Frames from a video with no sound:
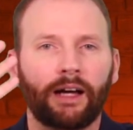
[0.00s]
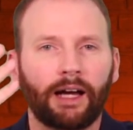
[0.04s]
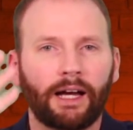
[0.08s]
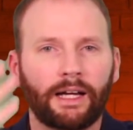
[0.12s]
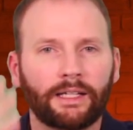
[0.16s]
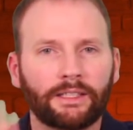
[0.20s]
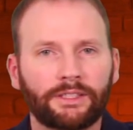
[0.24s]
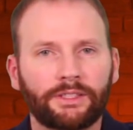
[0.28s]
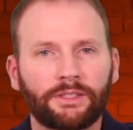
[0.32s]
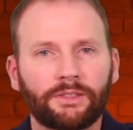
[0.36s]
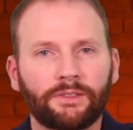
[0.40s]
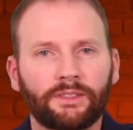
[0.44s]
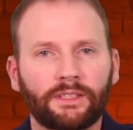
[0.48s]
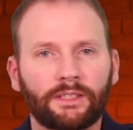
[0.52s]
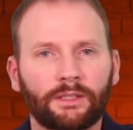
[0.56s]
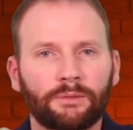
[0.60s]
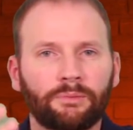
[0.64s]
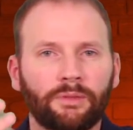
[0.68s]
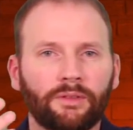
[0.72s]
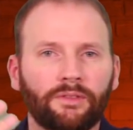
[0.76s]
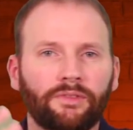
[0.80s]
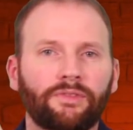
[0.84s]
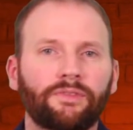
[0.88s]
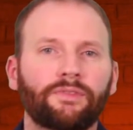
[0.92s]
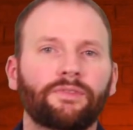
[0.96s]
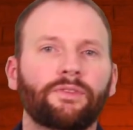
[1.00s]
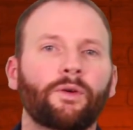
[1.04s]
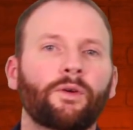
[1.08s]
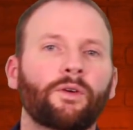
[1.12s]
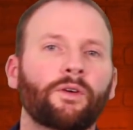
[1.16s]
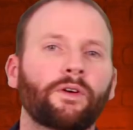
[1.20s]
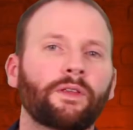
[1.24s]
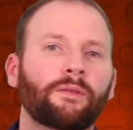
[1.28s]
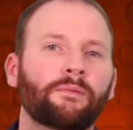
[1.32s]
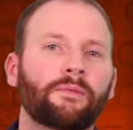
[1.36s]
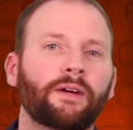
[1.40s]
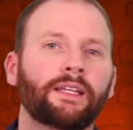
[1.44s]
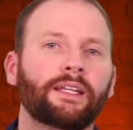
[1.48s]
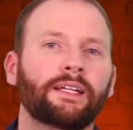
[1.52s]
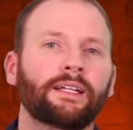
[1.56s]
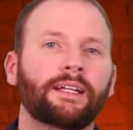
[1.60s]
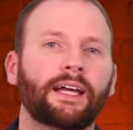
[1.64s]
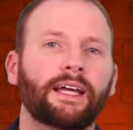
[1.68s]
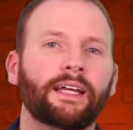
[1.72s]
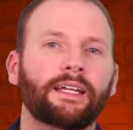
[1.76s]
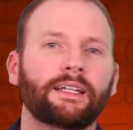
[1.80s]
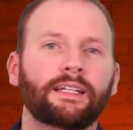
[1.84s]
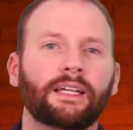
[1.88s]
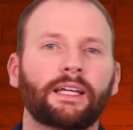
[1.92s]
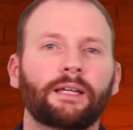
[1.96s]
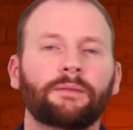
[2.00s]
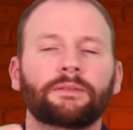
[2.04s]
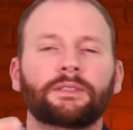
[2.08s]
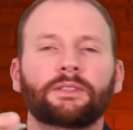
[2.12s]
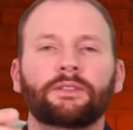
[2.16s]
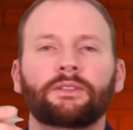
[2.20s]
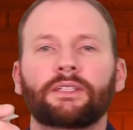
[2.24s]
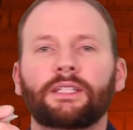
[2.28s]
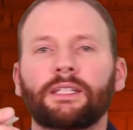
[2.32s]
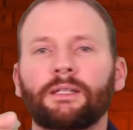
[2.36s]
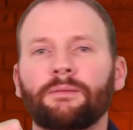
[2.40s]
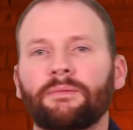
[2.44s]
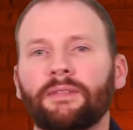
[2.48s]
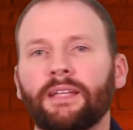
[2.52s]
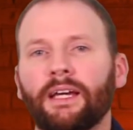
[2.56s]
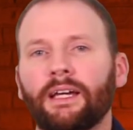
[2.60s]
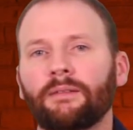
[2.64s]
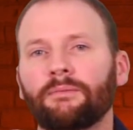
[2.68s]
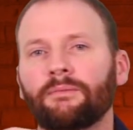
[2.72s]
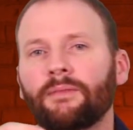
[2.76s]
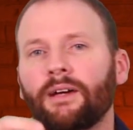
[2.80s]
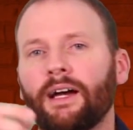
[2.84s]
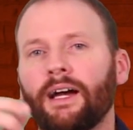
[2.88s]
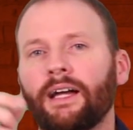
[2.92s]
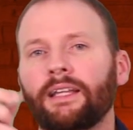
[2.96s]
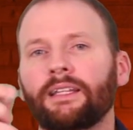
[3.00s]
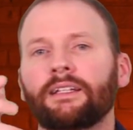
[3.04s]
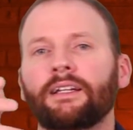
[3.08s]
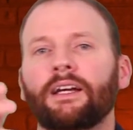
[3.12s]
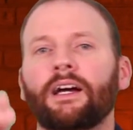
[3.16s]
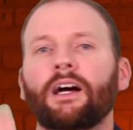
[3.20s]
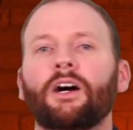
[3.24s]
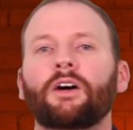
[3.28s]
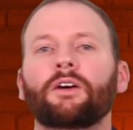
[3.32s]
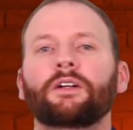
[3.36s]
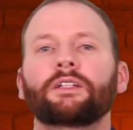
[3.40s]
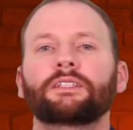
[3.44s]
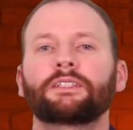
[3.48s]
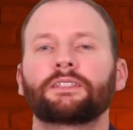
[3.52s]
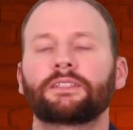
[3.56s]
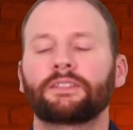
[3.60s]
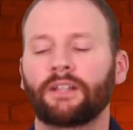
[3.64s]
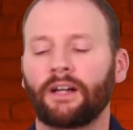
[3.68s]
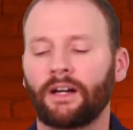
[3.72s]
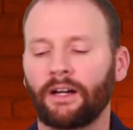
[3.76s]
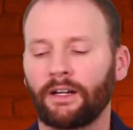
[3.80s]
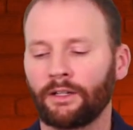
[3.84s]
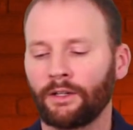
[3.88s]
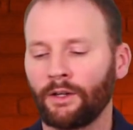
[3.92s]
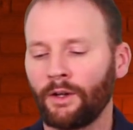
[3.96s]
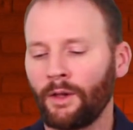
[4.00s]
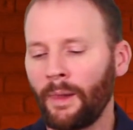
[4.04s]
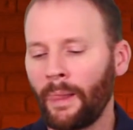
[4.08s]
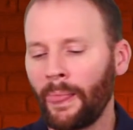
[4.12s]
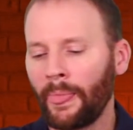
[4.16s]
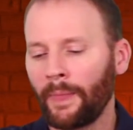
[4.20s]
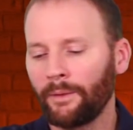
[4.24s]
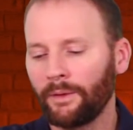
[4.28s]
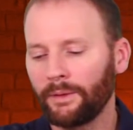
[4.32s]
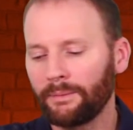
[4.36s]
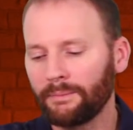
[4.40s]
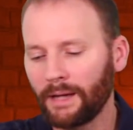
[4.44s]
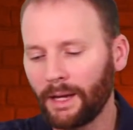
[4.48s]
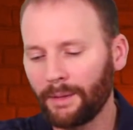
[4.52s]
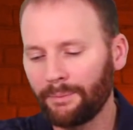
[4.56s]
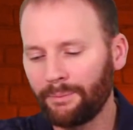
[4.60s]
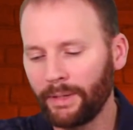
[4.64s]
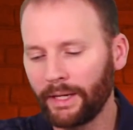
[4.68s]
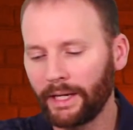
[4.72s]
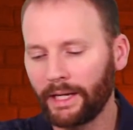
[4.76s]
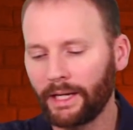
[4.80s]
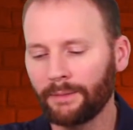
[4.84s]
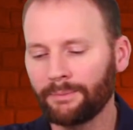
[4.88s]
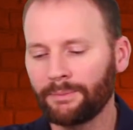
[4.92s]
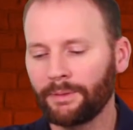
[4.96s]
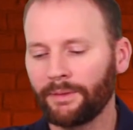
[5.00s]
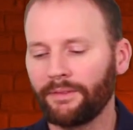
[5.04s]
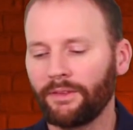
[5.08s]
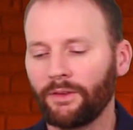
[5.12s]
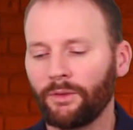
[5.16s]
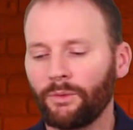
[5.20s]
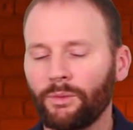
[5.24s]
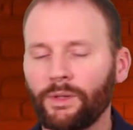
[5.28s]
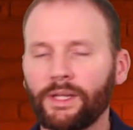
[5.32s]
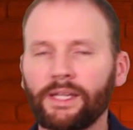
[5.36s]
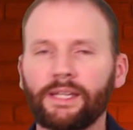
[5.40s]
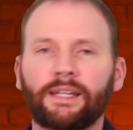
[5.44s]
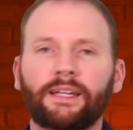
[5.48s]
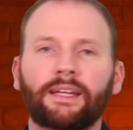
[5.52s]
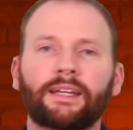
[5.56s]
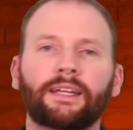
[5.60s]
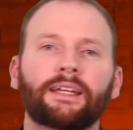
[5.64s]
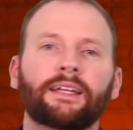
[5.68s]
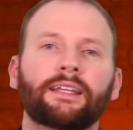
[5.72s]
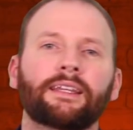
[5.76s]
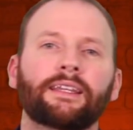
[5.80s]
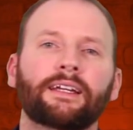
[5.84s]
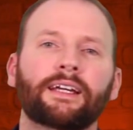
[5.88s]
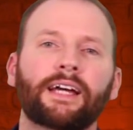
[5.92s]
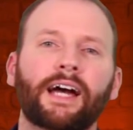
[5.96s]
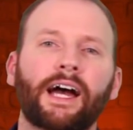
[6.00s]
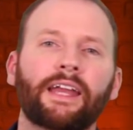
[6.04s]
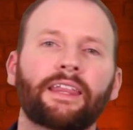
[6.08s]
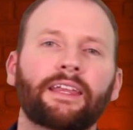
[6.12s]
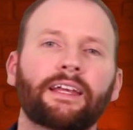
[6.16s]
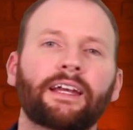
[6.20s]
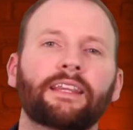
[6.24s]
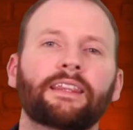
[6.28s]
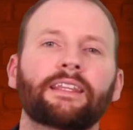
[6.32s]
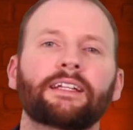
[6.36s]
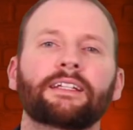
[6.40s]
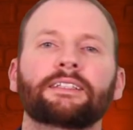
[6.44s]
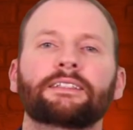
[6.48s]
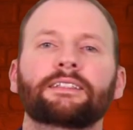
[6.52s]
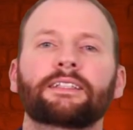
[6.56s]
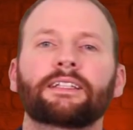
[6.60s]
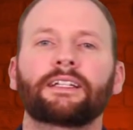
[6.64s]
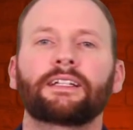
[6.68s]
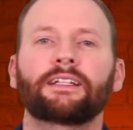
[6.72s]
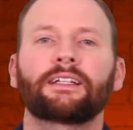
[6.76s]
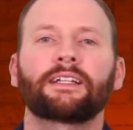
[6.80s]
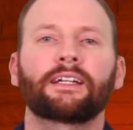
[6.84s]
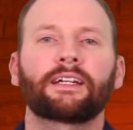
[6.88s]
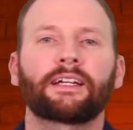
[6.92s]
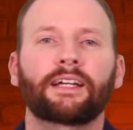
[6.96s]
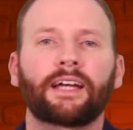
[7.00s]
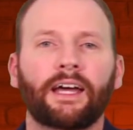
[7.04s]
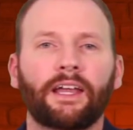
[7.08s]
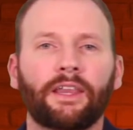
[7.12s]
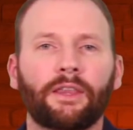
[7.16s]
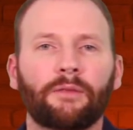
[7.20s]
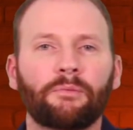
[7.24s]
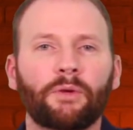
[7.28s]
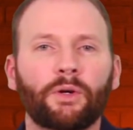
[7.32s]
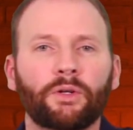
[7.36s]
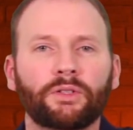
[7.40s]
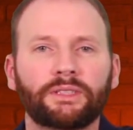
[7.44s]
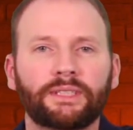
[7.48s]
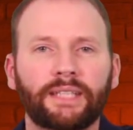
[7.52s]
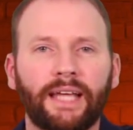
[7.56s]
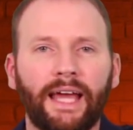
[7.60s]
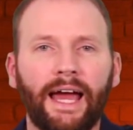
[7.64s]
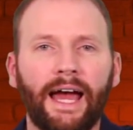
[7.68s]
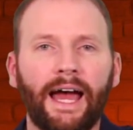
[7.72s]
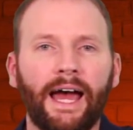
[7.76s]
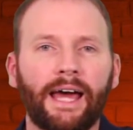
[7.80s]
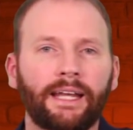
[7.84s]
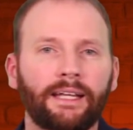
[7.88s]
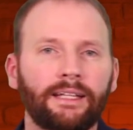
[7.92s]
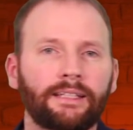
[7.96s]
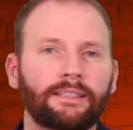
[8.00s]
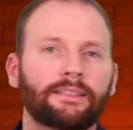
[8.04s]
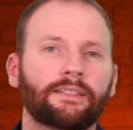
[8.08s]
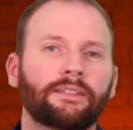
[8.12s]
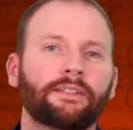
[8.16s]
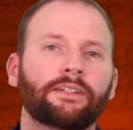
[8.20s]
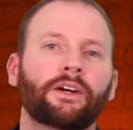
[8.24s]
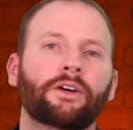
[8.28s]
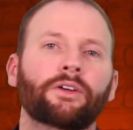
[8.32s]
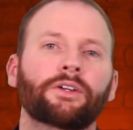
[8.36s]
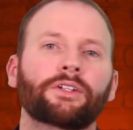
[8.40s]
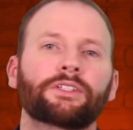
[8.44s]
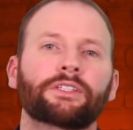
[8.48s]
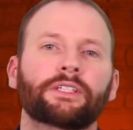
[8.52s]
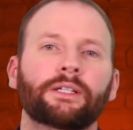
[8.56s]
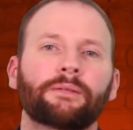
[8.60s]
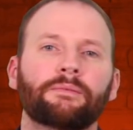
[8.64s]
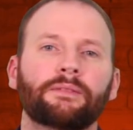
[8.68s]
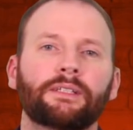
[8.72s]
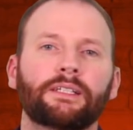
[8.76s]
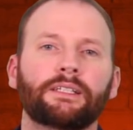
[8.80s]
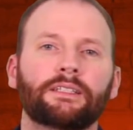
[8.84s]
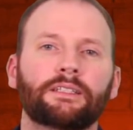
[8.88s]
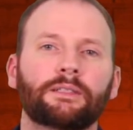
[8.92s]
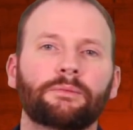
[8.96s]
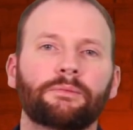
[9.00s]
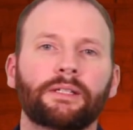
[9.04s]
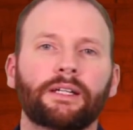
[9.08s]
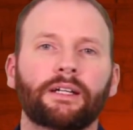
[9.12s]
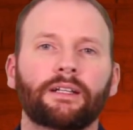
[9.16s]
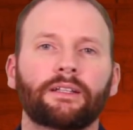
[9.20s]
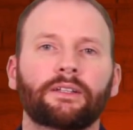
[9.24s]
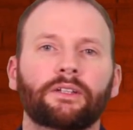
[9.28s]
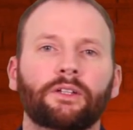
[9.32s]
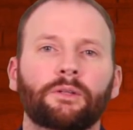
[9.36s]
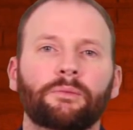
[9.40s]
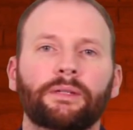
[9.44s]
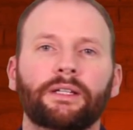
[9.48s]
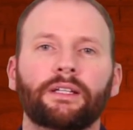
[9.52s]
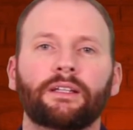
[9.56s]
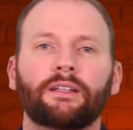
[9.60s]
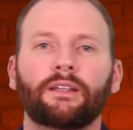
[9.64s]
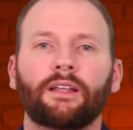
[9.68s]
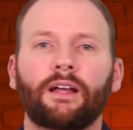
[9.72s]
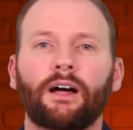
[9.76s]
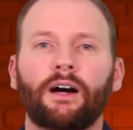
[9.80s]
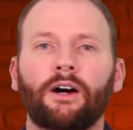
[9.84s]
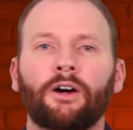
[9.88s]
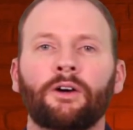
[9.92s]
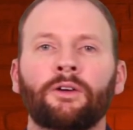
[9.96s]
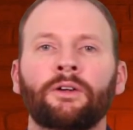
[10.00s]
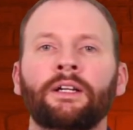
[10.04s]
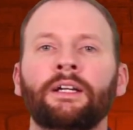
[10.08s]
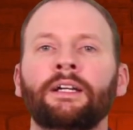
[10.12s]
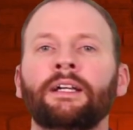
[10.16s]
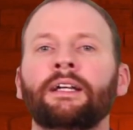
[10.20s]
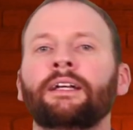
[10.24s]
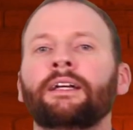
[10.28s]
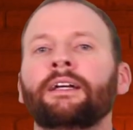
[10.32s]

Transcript: I shoot this before the Monday night game, so keep that in mind. And I always start with my pickup of the week, the guy that I think is going to get kind of the most added, so the ownership needs to be a little bit low.